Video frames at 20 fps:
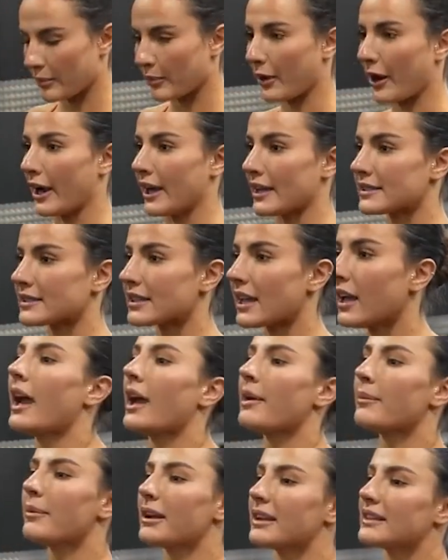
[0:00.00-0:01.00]
press.
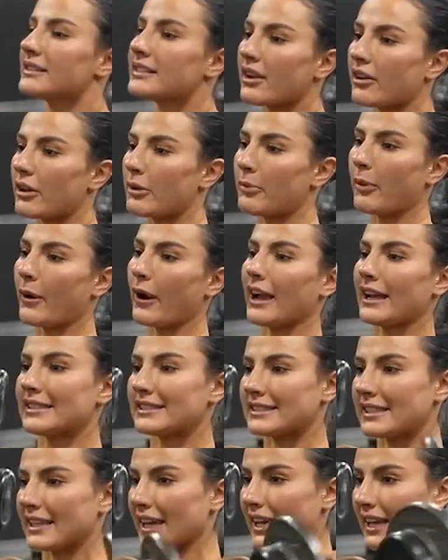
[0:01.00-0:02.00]
A military
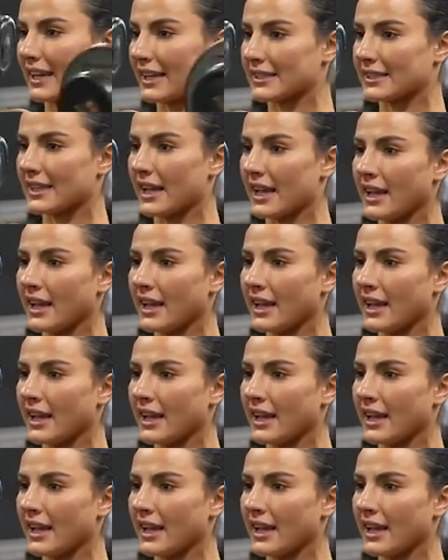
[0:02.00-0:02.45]
press is